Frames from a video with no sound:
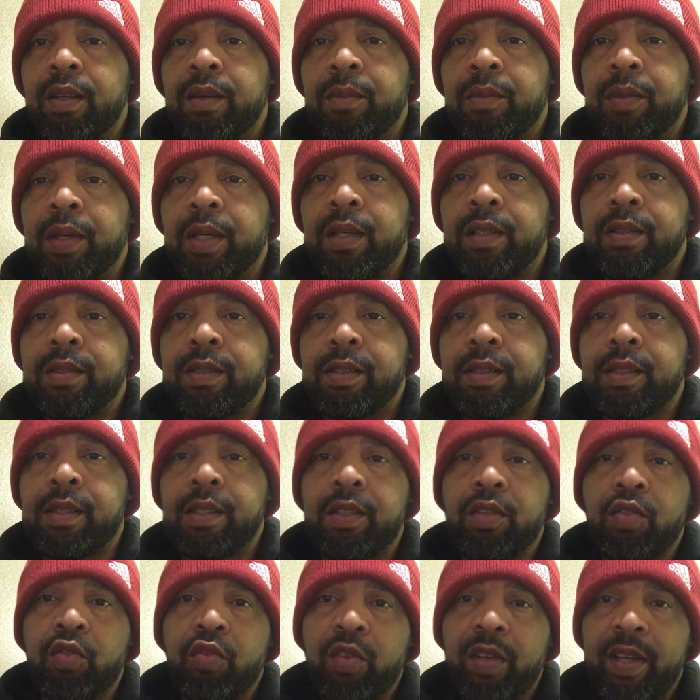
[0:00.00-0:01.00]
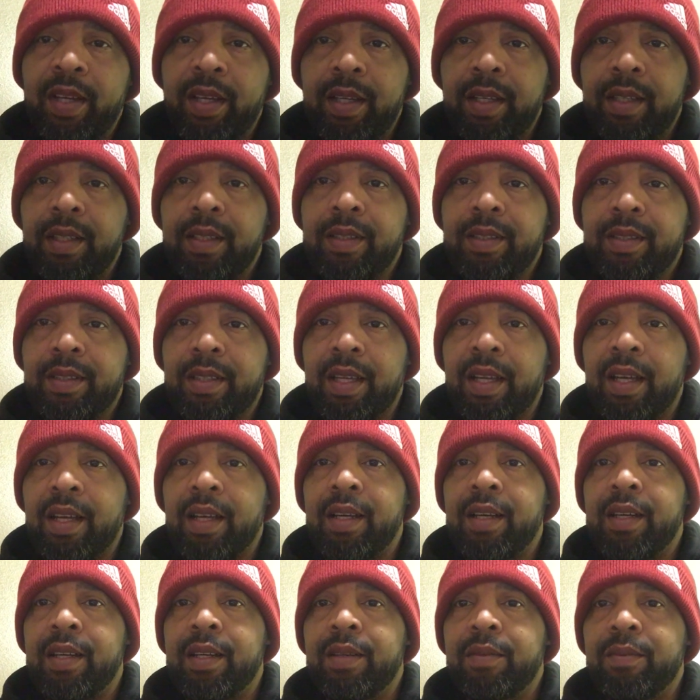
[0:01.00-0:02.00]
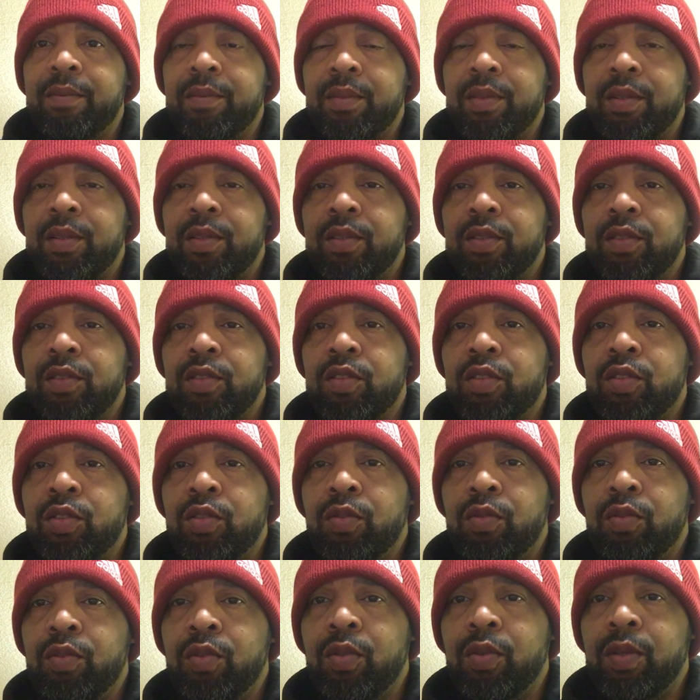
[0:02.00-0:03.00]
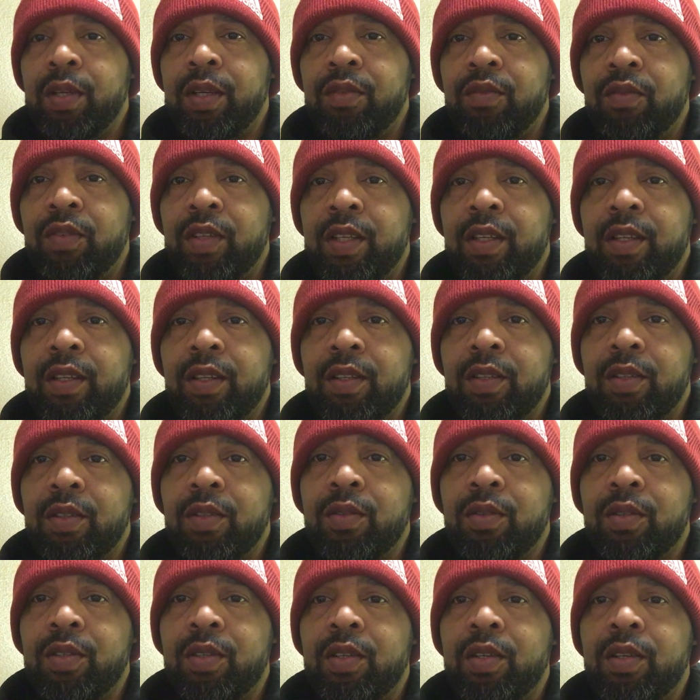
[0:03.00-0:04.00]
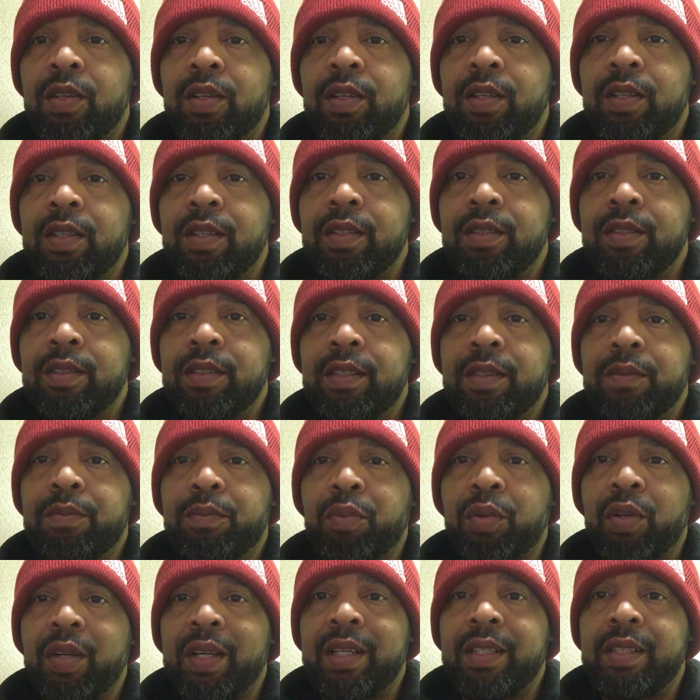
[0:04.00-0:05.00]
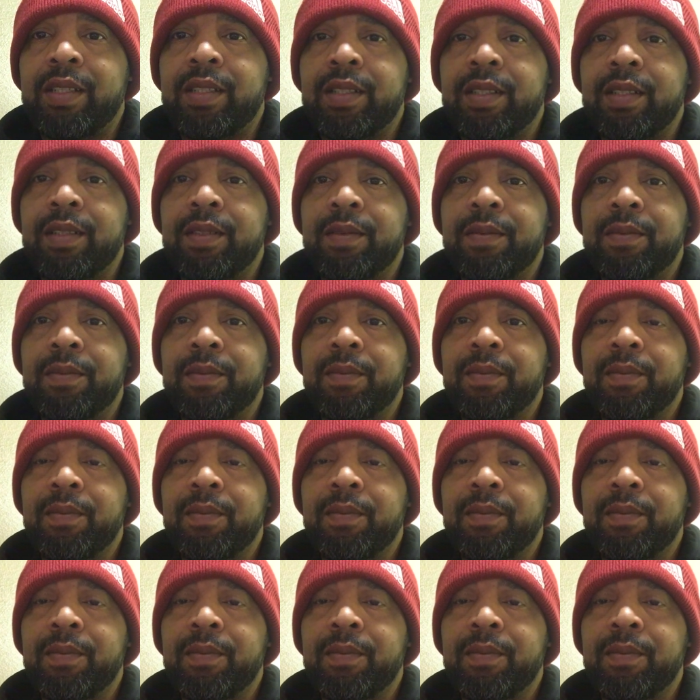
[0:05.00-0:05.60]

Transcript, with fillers: because it's a great time to do a video on depression.